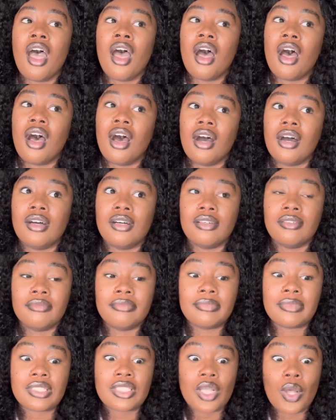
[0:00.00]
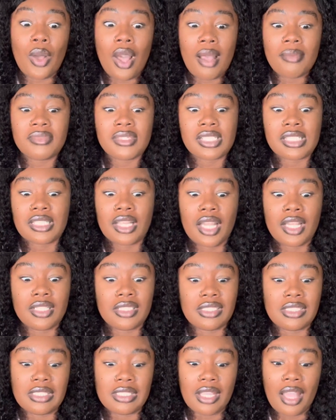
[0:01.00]
So I'm just
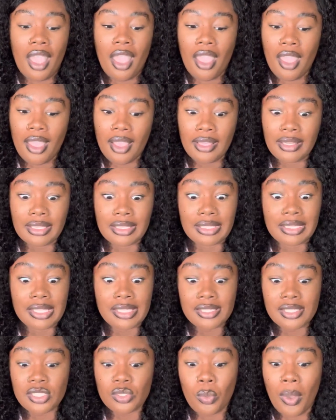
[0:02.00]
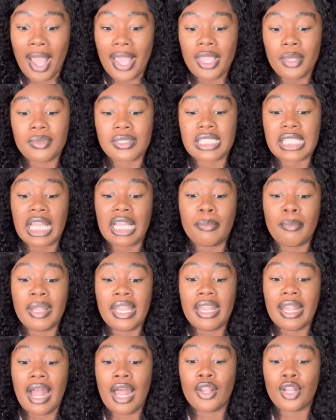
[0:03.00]
like, dang, this is why he was telling me
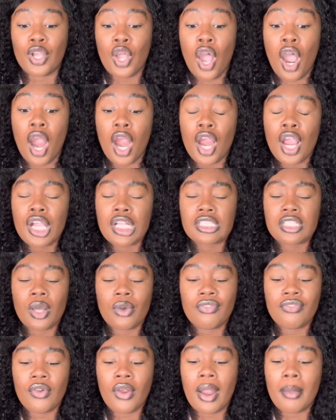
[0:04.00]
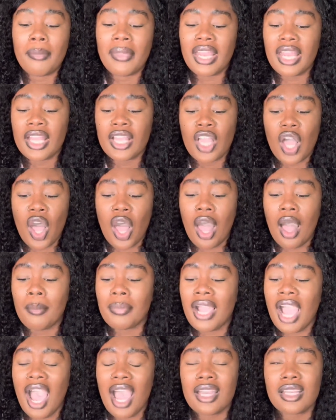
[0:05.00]
to get out the car. So for a minute, y'all,
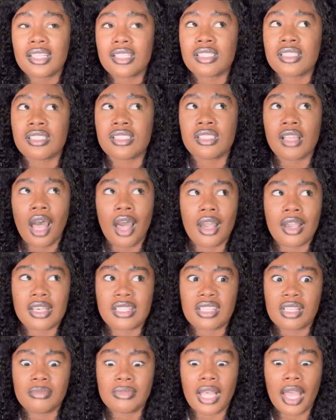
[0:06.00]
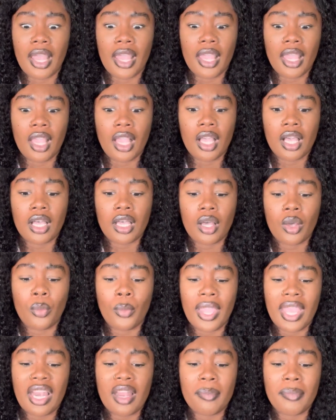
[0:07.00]
I'm kind of stuck, because I'm like,
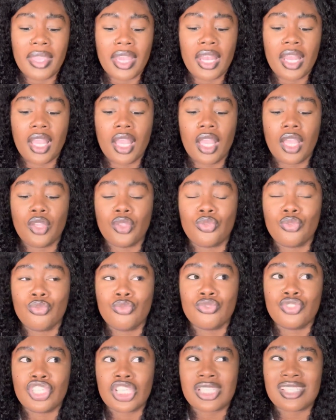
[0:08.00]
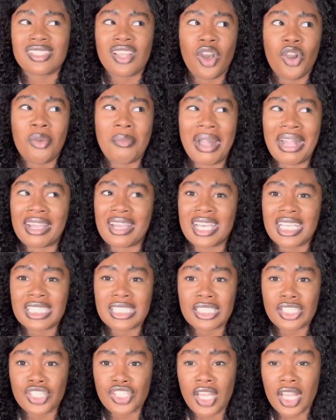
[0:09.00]
wait a minute, you just told my
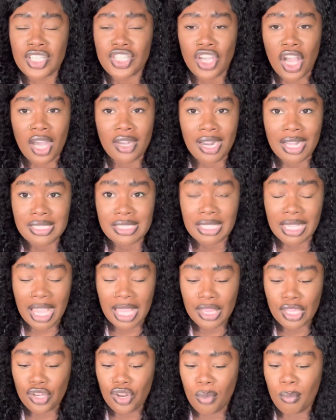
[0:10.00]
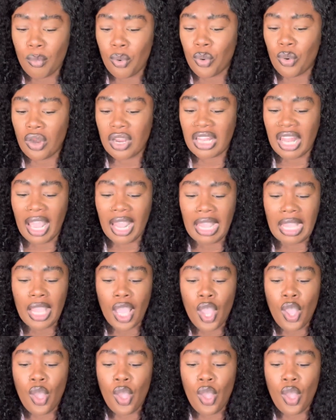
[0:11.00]
cousins that y'all not together no more. Like